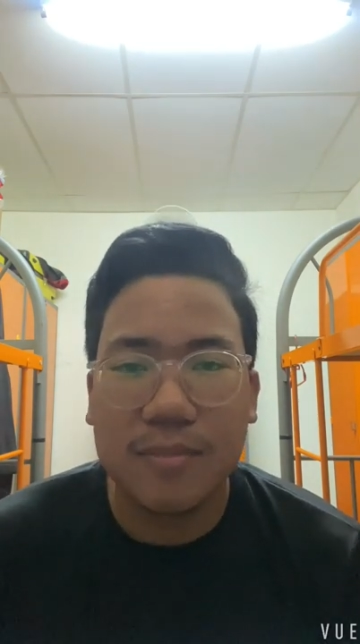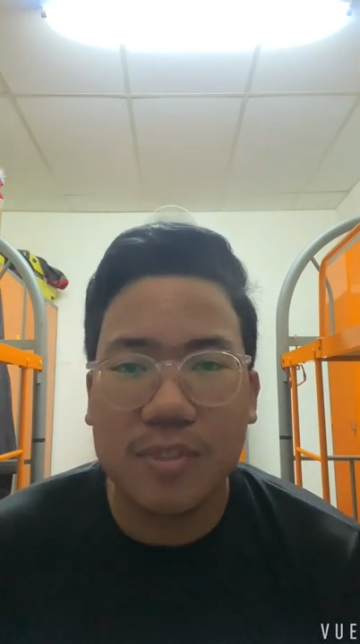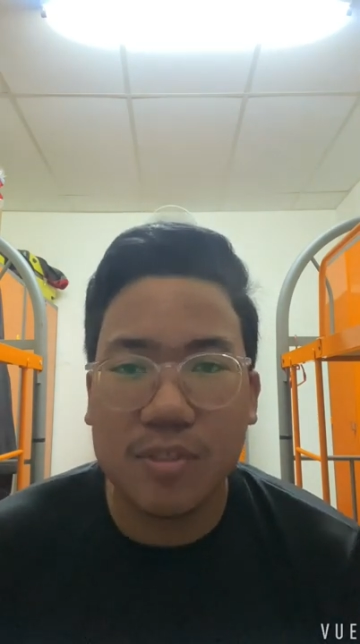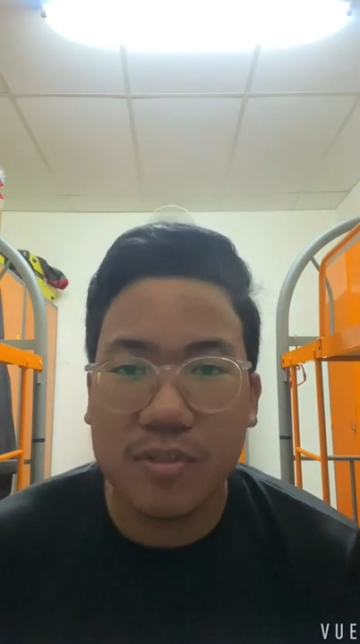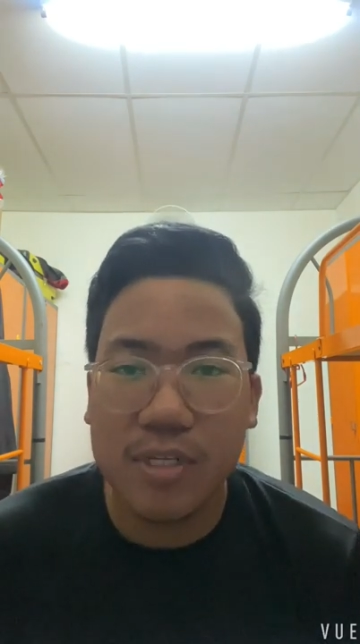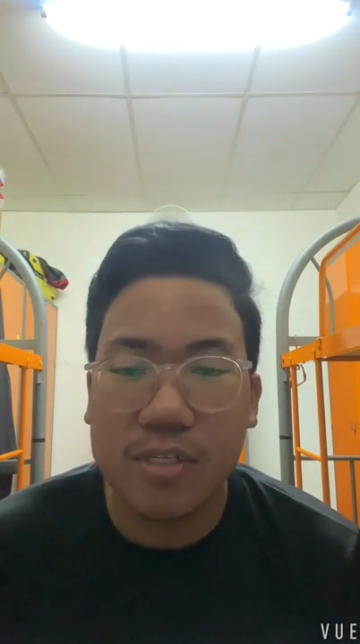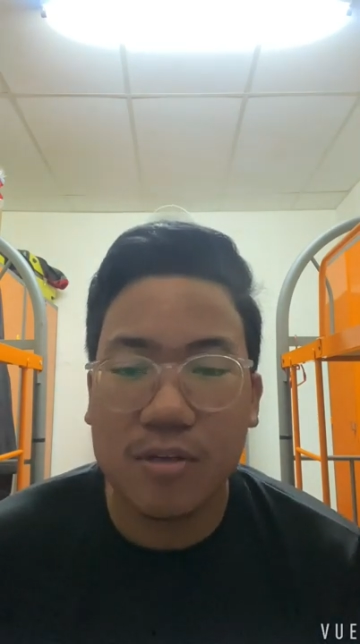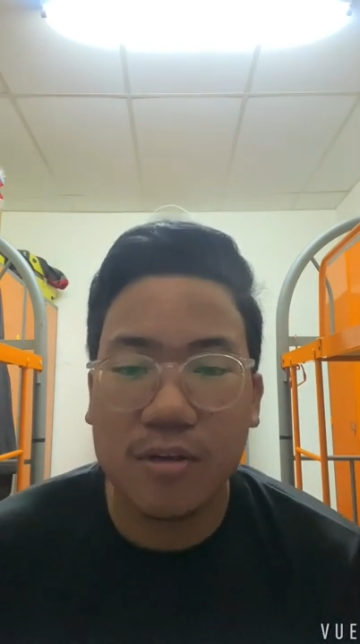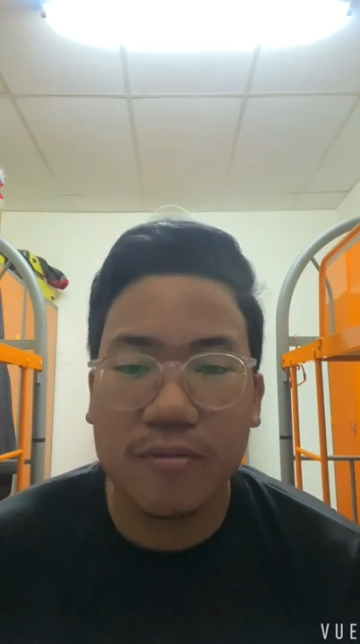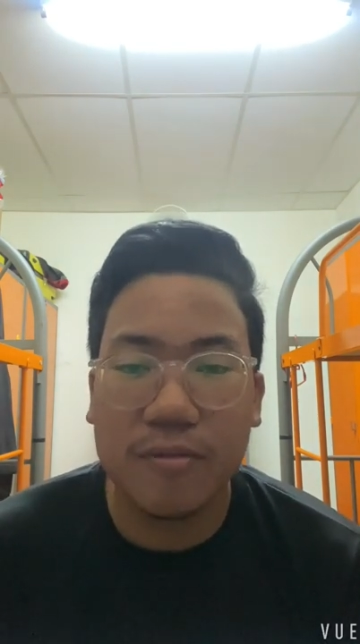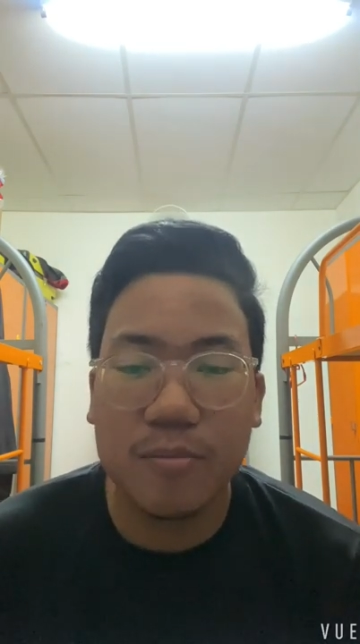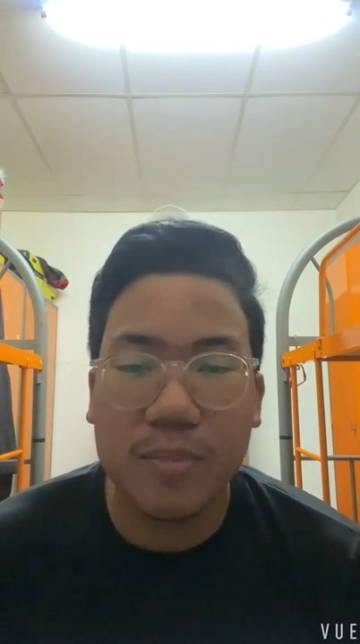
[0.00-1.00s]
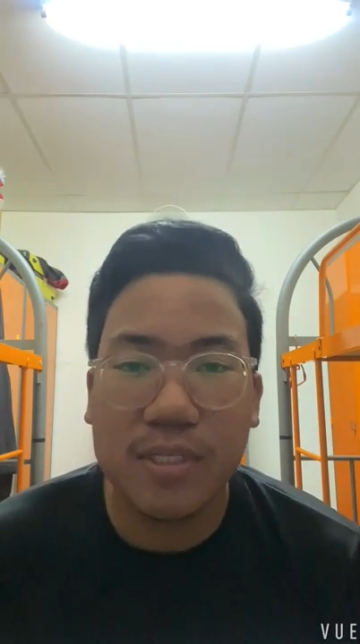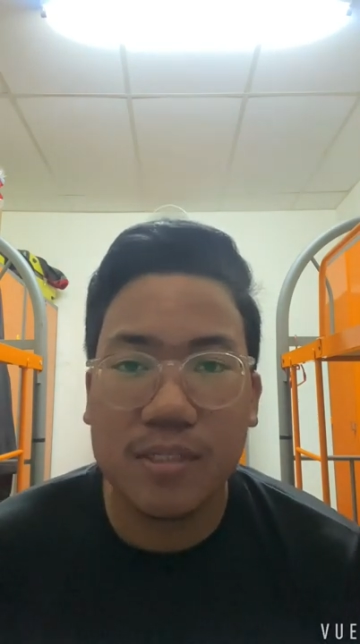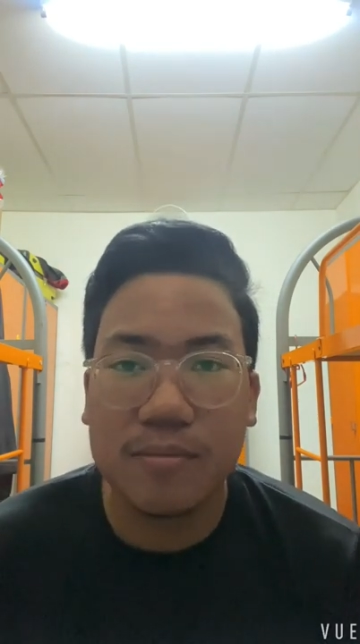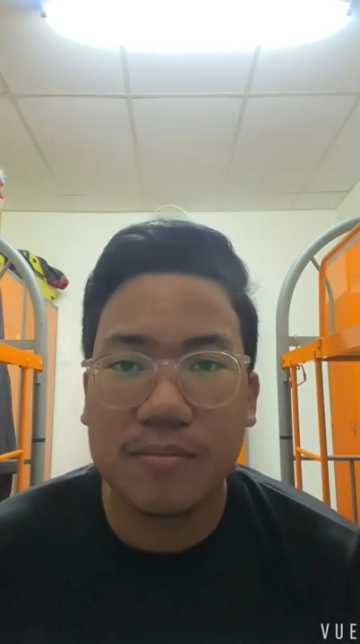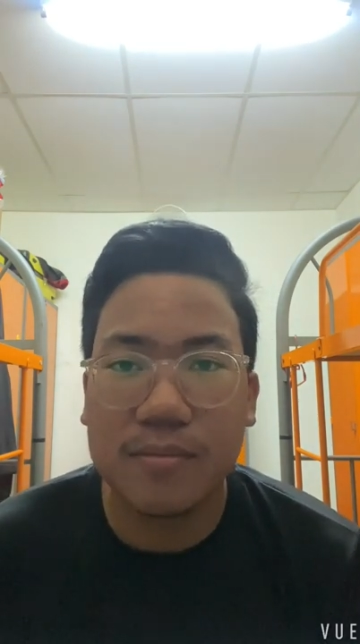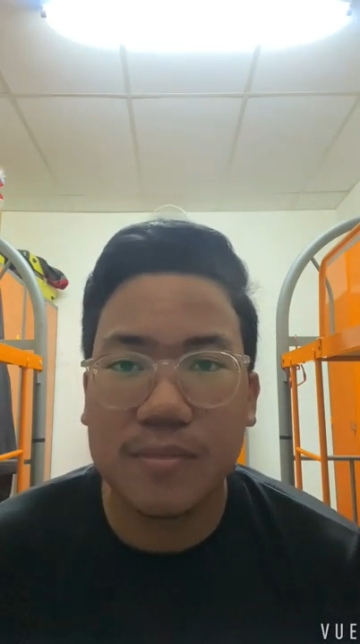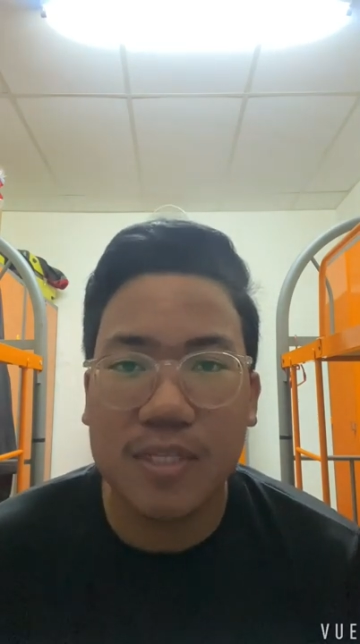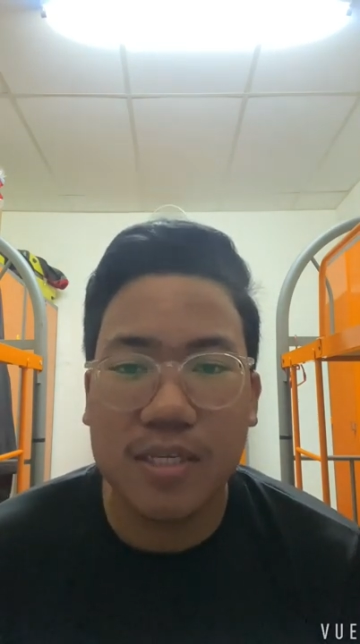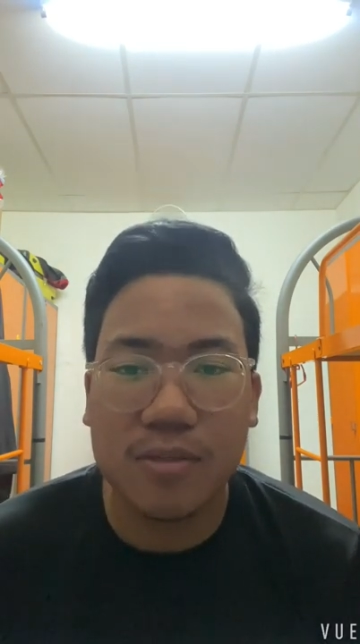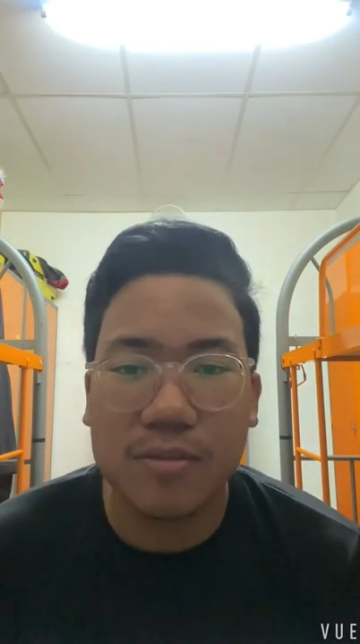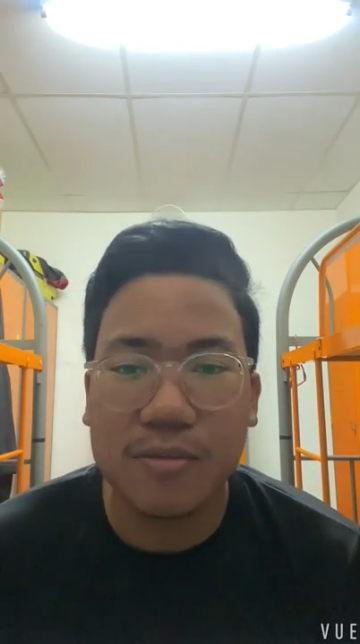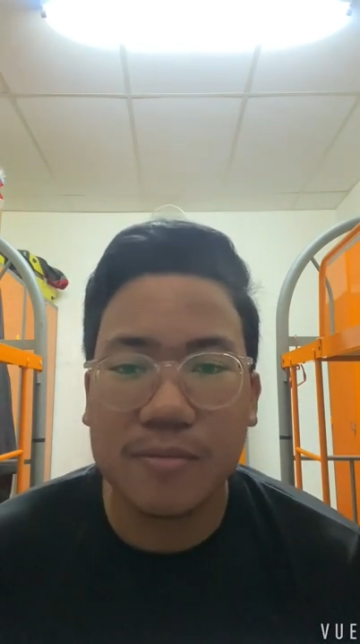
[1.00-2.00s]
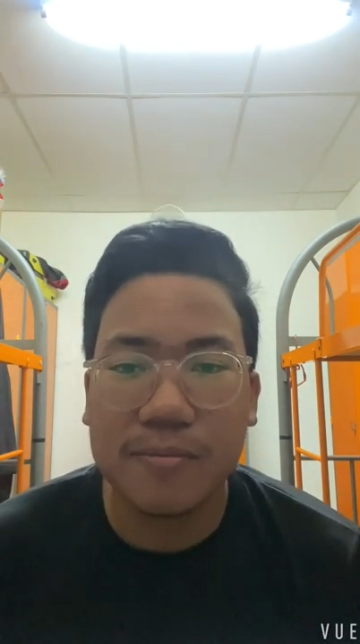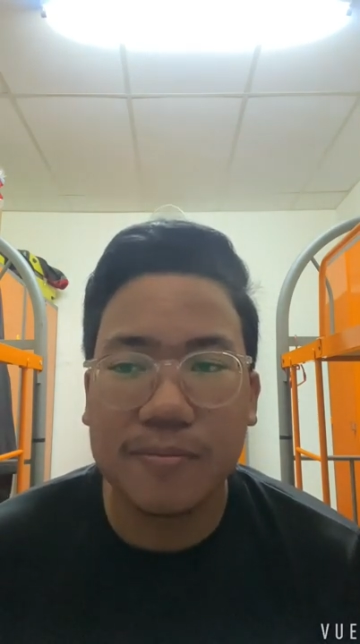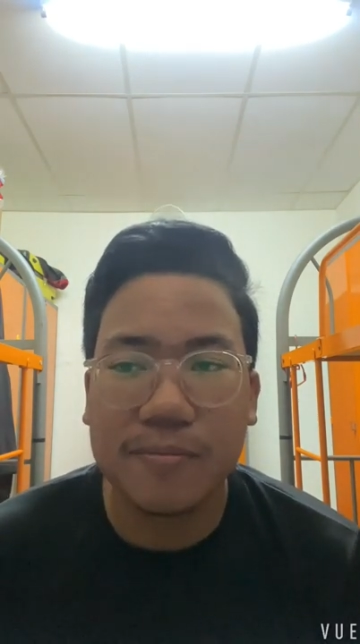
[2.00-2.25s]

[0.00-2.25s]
So that's all for me. Thank you.